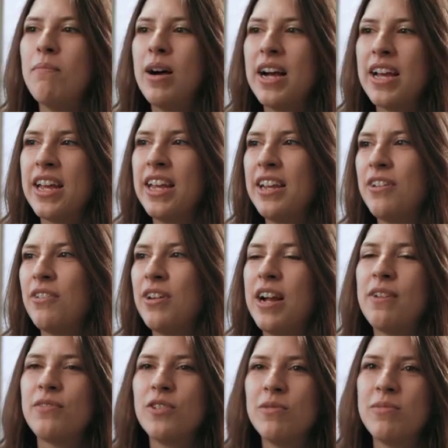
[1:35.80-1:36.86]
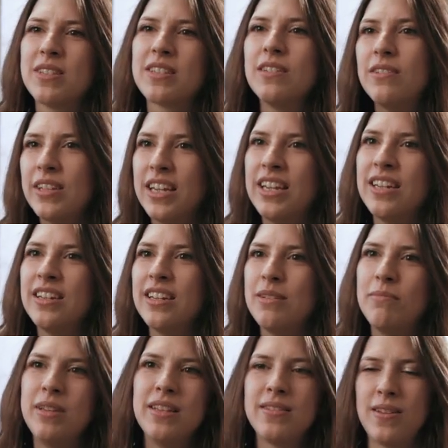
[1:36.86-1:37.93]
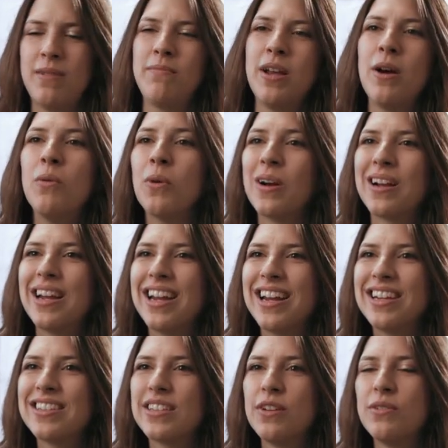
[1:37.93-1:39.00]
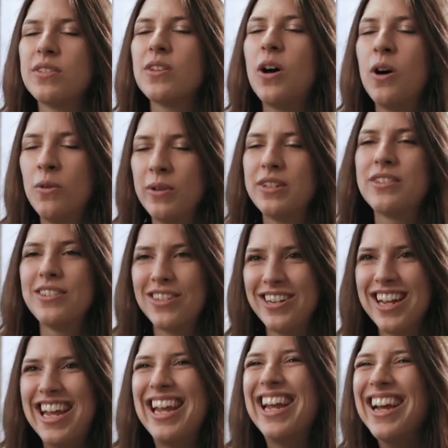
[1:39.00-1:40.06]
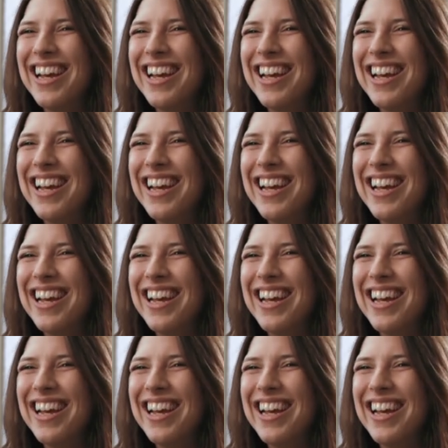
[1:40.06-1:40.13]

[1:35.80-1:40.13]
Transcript: my craft room is clean, it means I'm not working, so it's always dirty.